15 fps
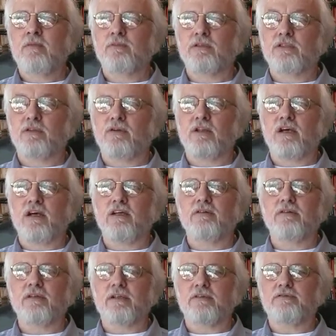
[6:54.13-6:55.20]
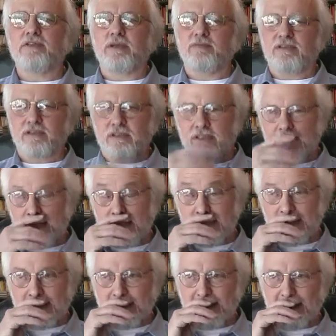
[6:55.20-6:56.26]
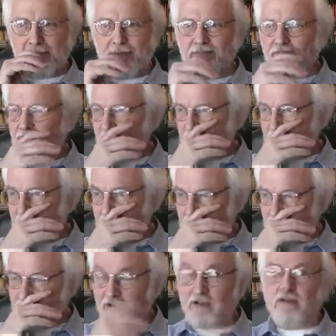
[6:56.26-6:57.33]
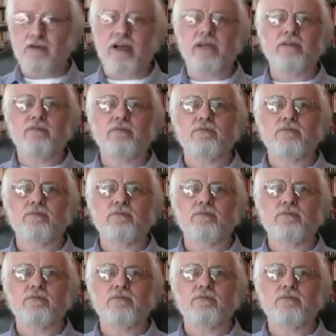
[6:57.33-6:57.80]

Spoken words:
But Solon, famously one of the great